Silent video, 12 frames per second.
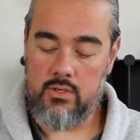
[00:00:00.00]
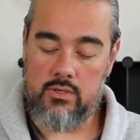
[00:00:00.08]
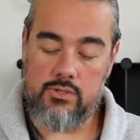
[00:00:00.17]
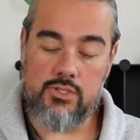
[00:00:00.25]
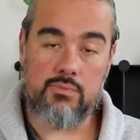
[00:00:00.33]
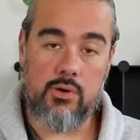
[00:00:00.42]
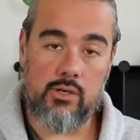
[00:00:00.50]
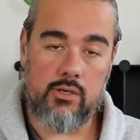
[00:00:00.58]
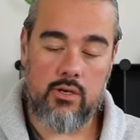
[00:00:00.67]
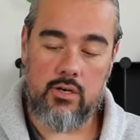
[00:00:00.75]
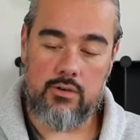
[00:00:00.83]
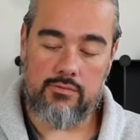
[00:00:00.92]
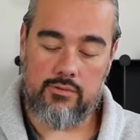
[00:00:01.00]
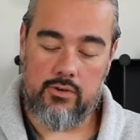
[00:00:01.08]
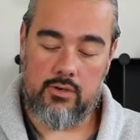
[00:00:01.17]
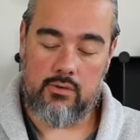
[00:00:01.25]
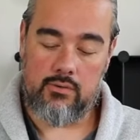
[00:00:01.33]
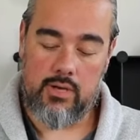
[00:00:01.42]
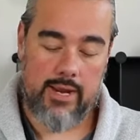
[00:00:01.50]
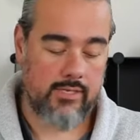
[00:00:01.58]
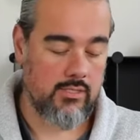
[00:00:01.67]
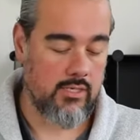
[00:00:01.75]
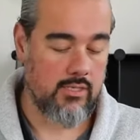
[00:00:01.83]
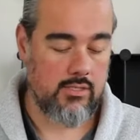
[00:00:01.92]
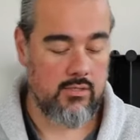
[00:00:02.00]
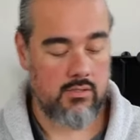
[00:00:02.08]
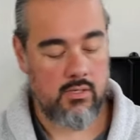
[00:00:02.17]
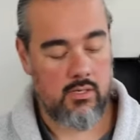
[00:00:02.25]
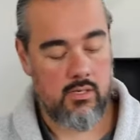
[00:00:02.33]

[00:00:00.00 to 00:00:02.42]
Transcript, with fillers: your smart card for access.